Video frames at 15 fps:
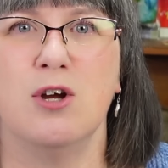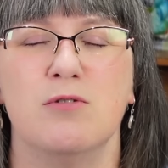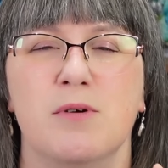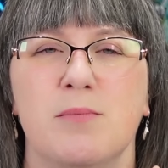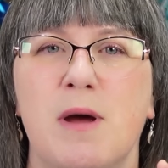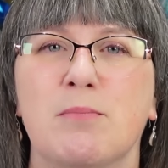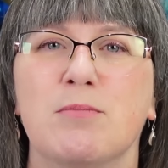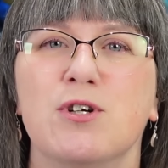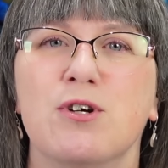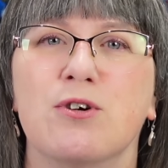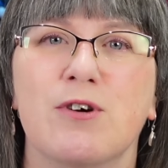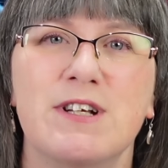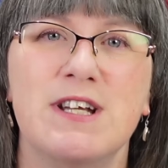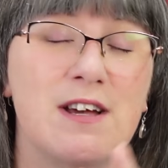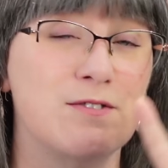Remember, you're
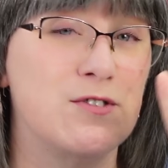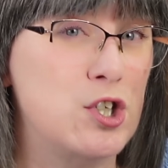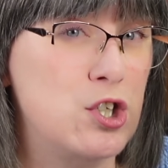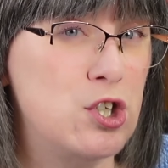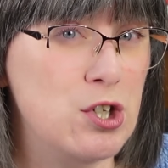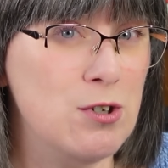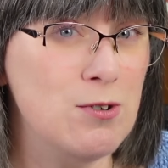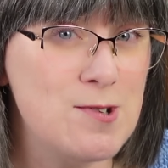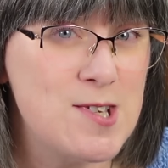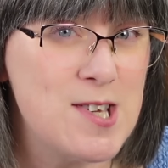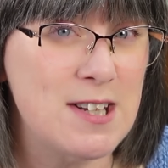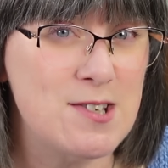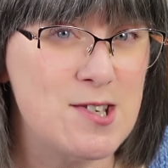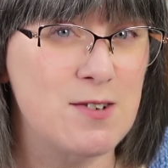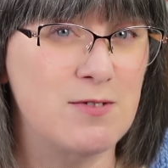going to have 2
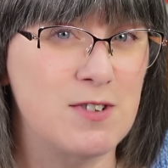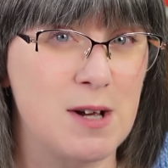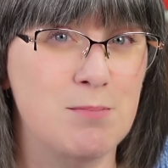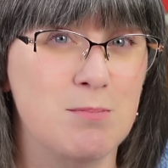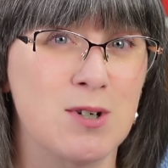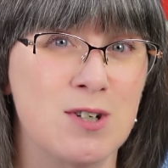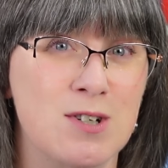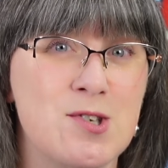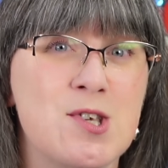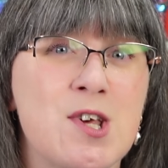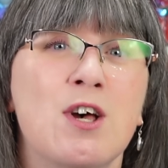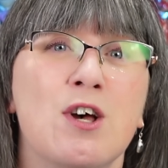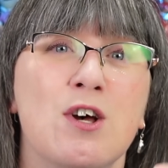sets of numbers